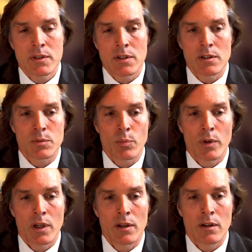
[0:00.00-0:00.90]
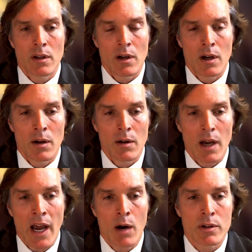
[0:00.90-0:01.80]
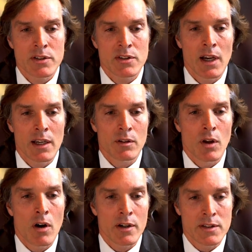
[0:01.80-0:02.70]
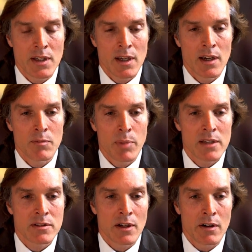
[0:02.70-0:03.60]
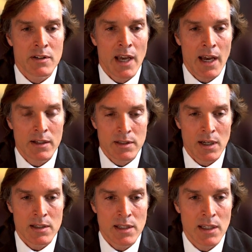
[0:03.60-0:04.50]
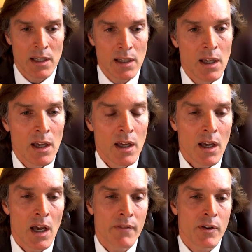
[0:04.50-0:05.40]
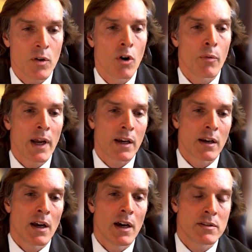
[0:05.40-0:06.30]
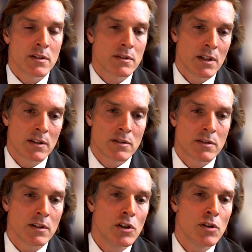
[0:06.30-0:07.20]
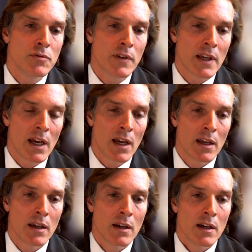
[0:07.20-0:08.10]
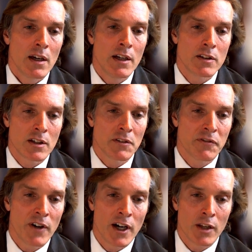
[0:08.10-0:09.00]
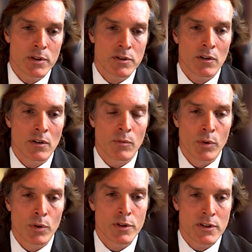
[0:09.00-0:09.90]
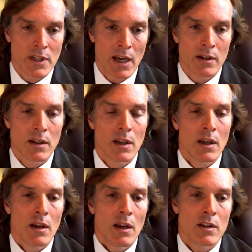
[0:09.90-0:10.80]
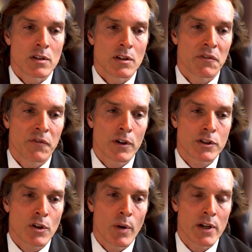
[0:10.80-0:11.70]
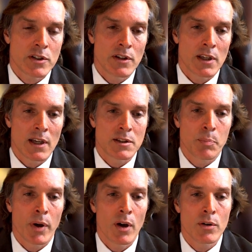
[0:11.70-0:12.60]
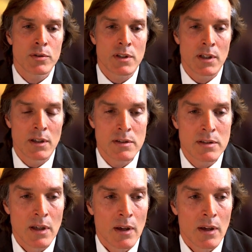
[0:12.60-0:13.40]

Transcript: is when our site logs in based on our tax ID, eviCore recognizes that it's UVA and it's going to follow a certain rule set. And so the first question that gets posed is,